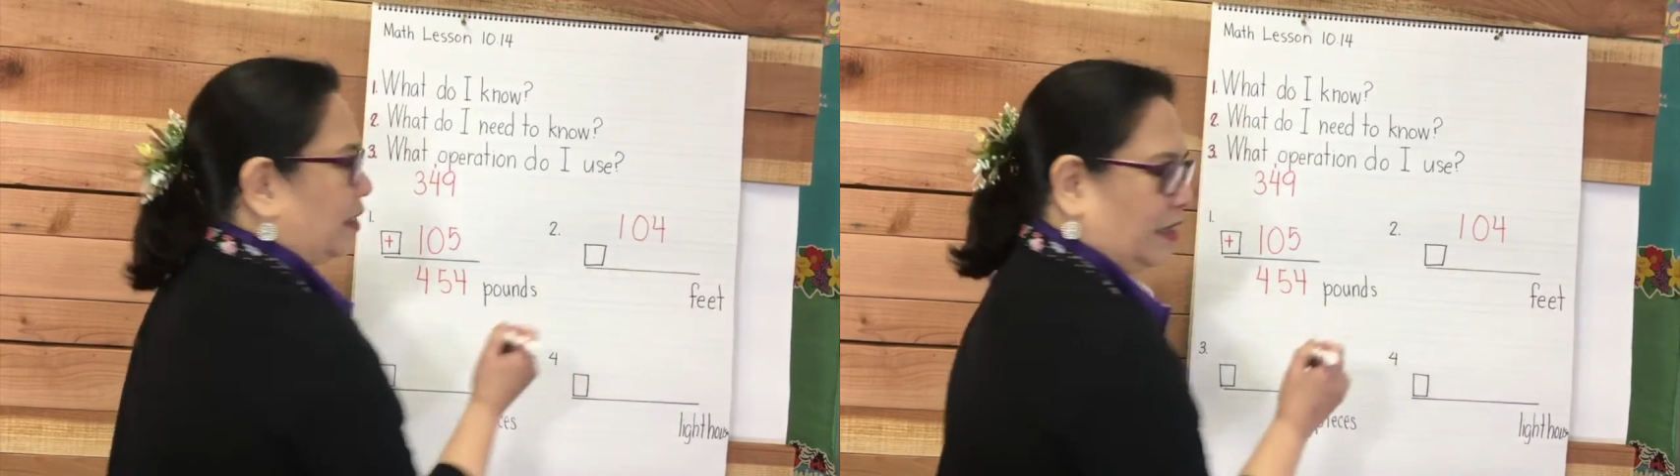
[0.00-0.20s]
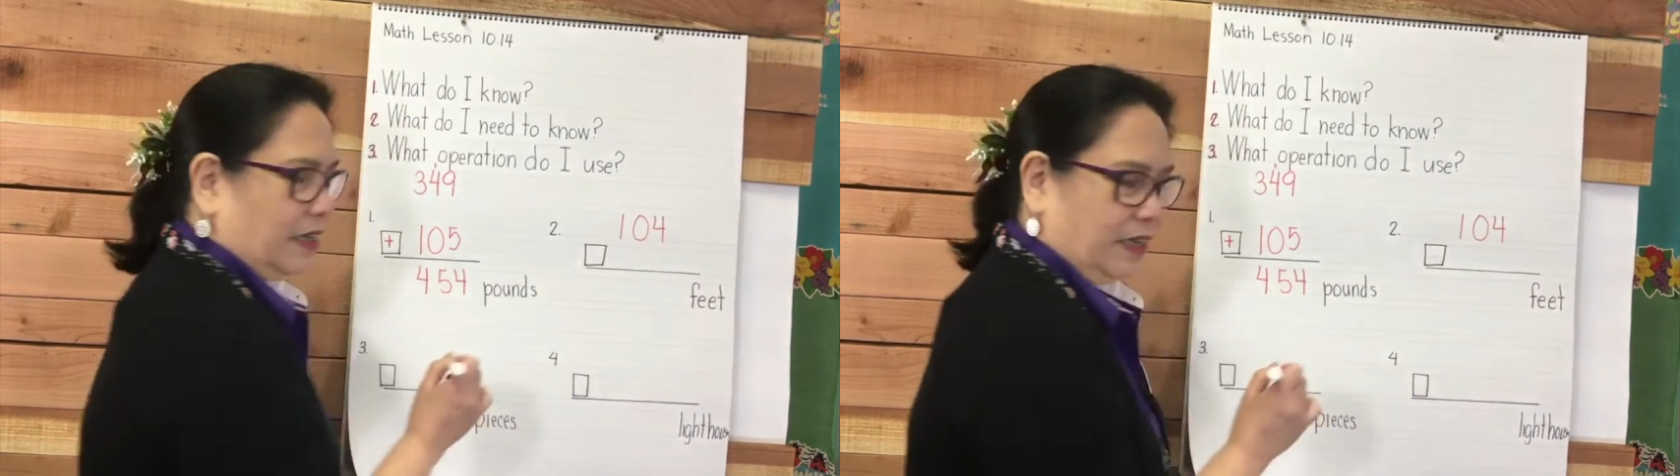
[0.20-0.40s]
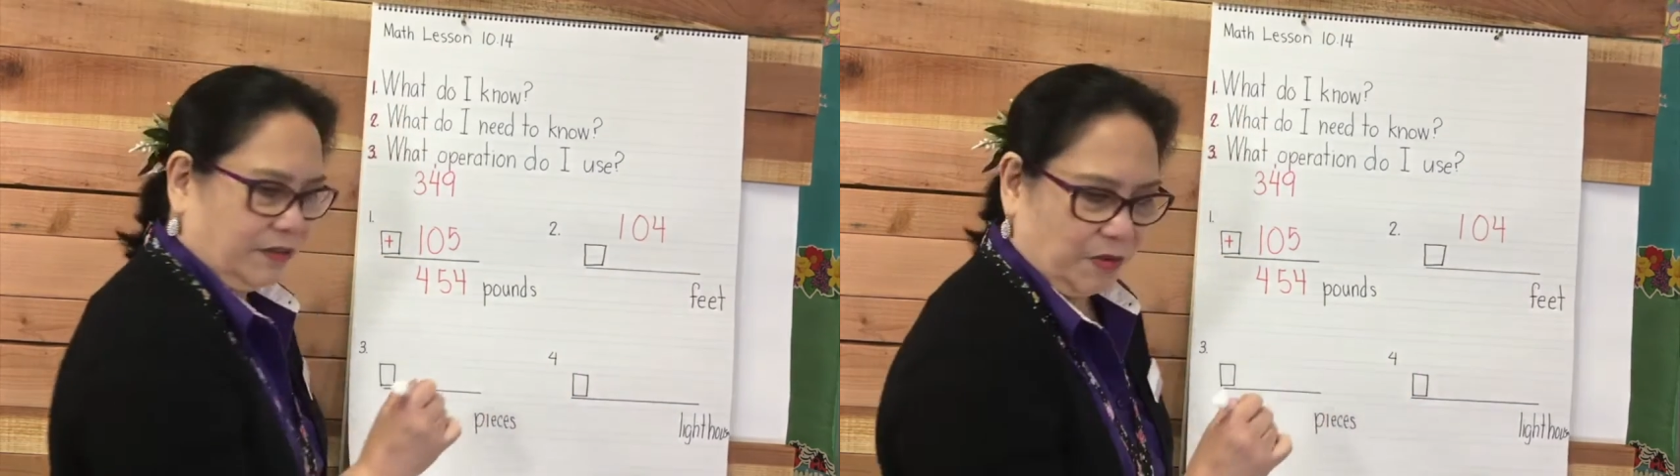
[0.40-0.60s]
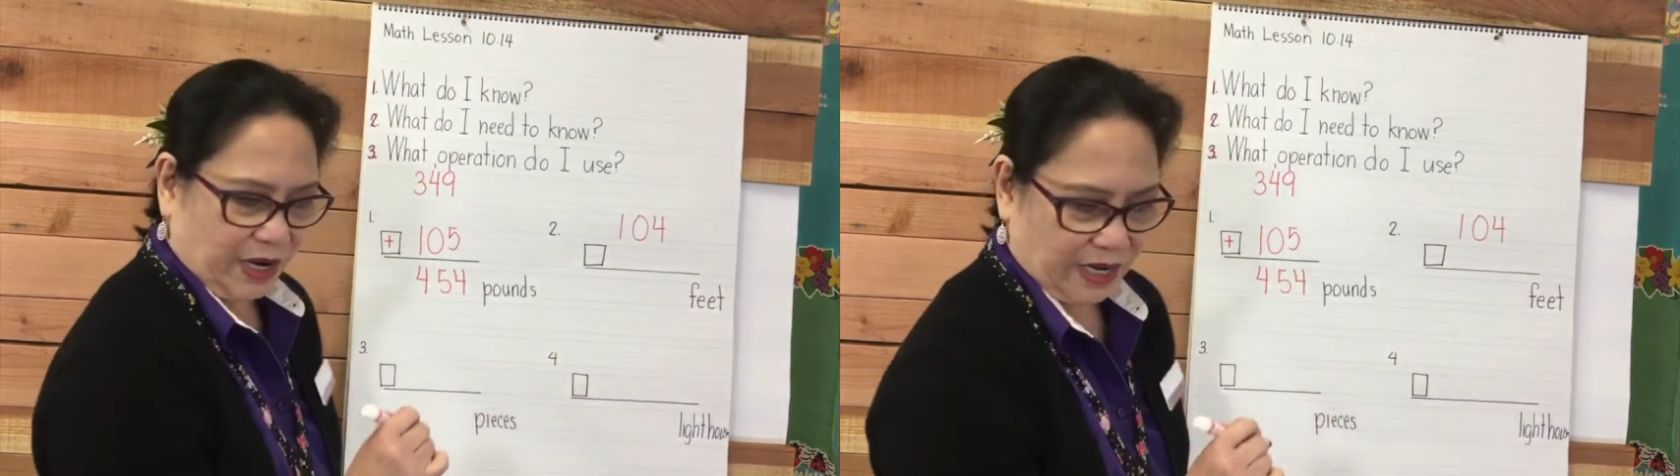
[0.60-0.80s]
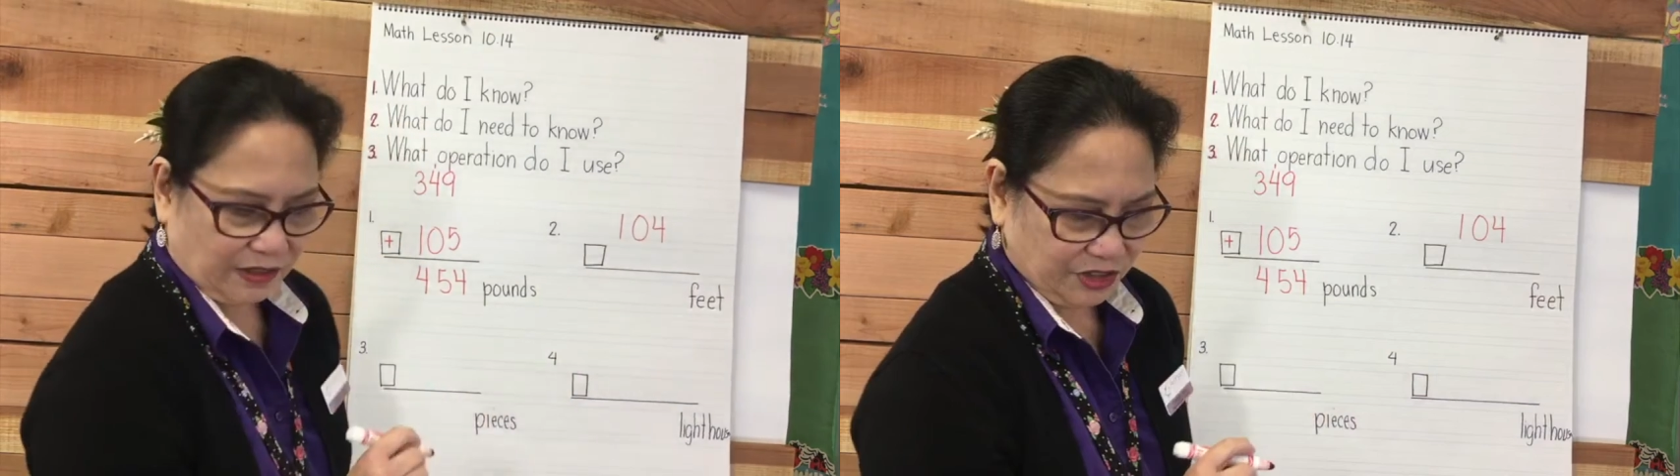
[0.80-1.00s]
And
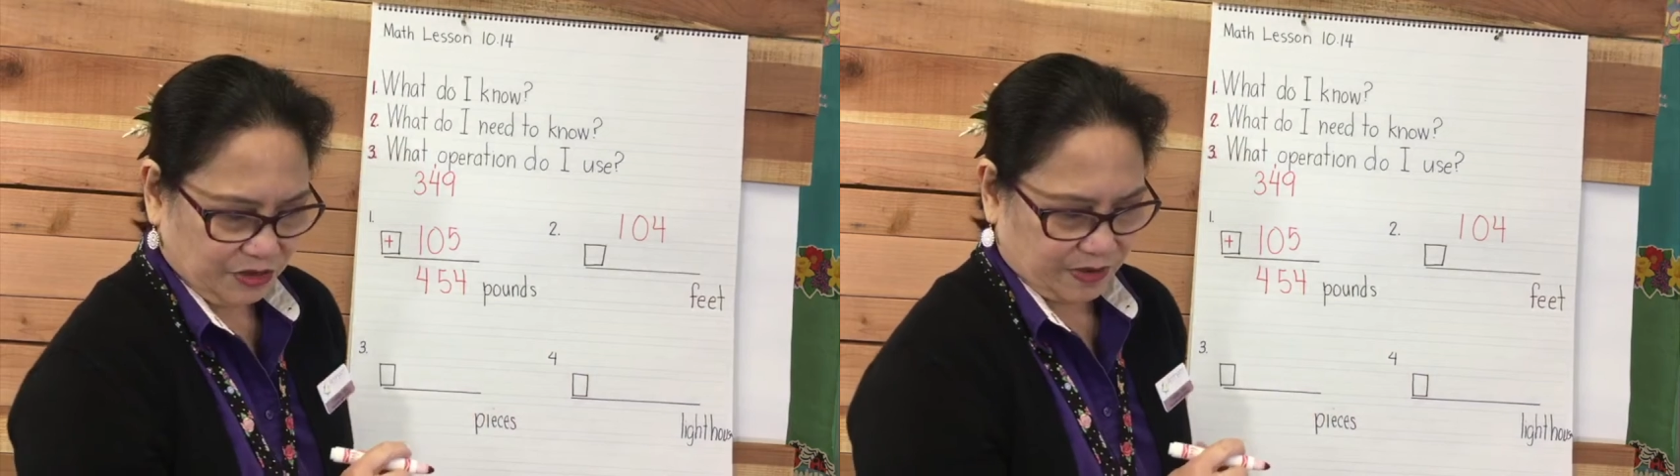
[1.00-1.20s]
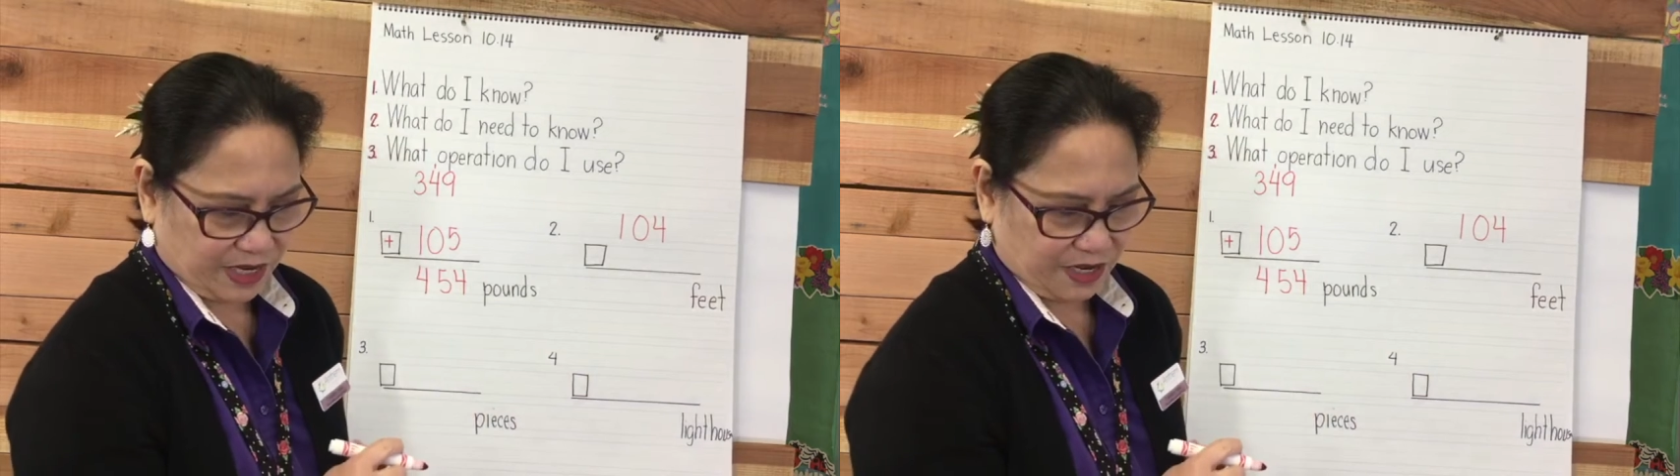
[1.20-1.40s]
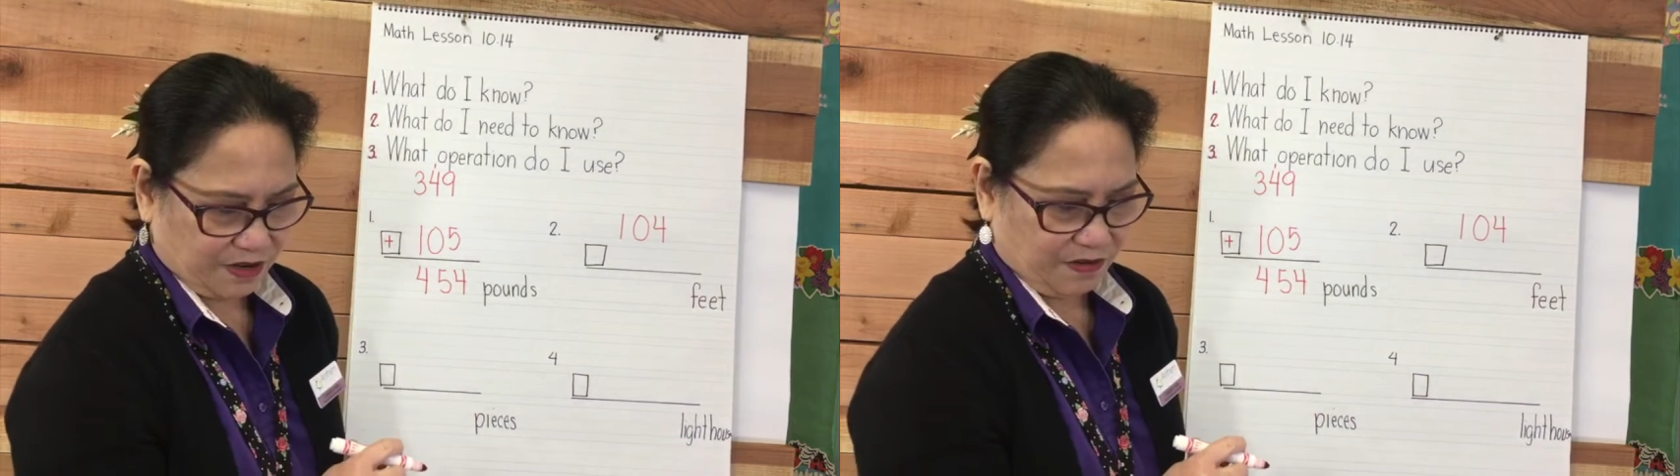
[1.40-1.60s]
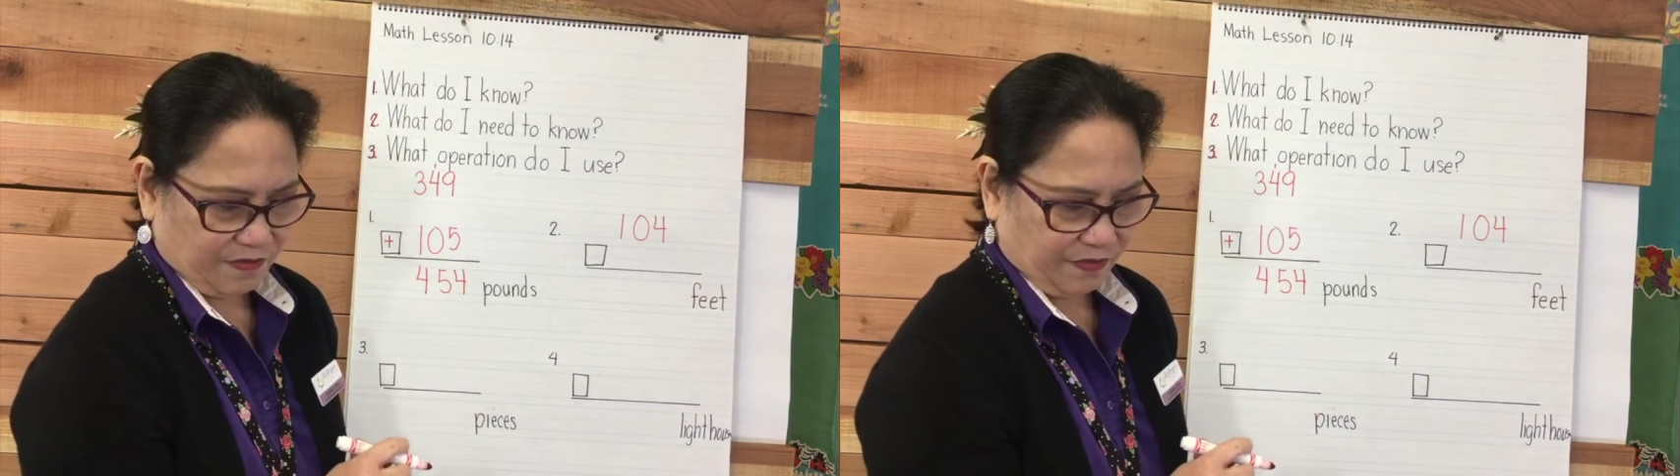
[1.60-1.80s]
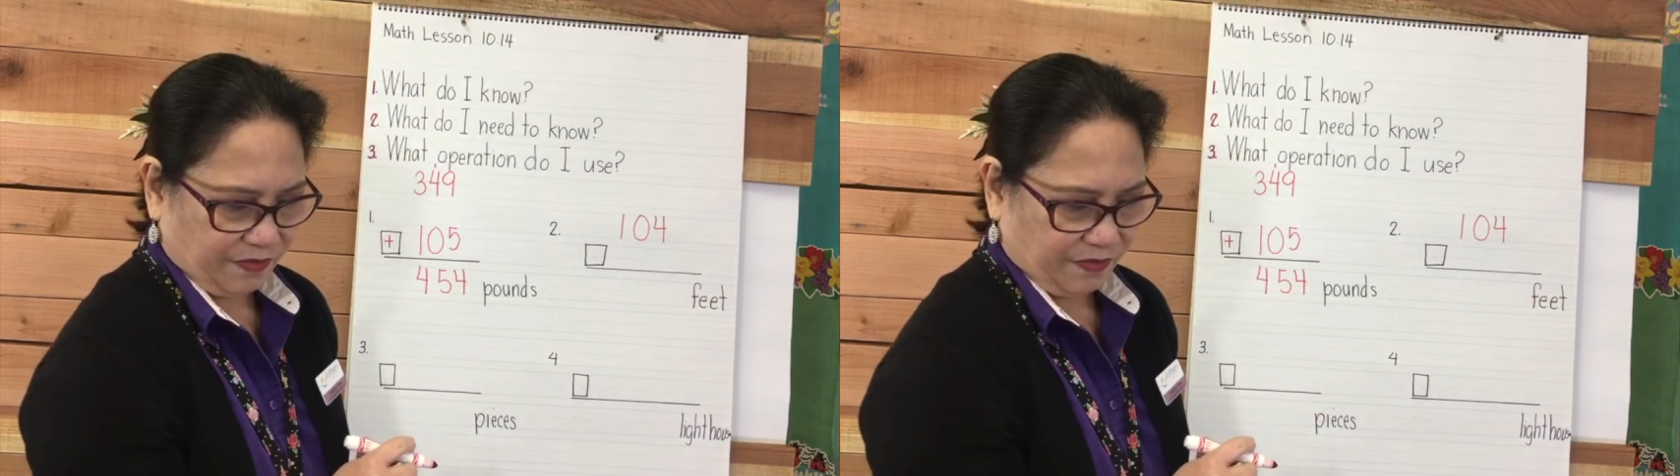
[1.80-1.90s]
what else do we know?